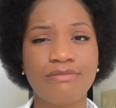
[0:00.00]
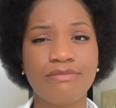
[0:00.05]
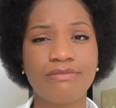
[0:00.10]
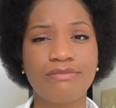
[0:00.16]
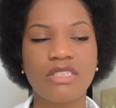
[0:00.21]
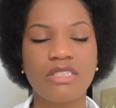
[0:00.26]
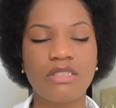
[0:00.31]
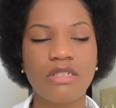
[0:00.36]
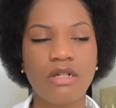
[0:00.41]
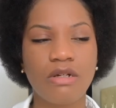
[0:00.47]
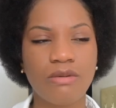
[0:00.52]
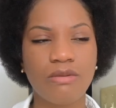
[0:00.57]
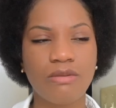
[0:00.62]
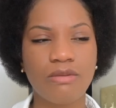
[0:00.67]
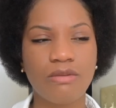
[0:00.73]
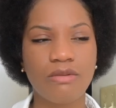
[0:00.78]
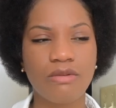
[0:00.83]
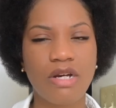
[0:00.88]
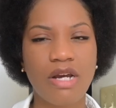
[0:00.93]

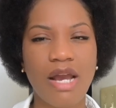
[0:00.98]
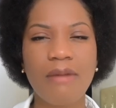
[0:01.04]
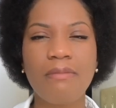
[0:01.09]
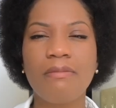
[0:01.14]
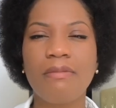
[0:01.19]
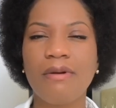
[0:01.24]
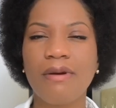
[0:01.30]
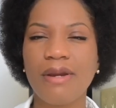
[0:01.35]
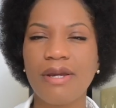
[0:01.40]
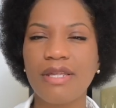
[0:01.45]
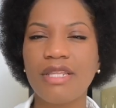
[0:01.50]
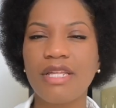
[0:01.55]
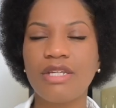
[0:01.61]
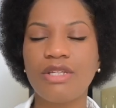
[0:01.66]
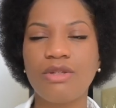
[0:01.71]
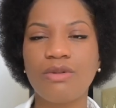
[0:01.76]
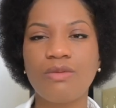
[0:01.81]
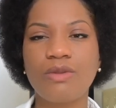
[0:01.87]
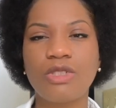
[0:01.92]
So I pray
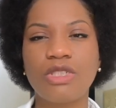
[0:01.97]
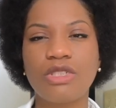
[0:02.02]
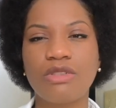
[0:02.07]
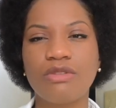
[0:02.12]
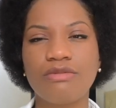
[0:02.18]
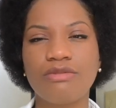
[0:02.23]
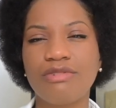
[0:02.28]
that you would just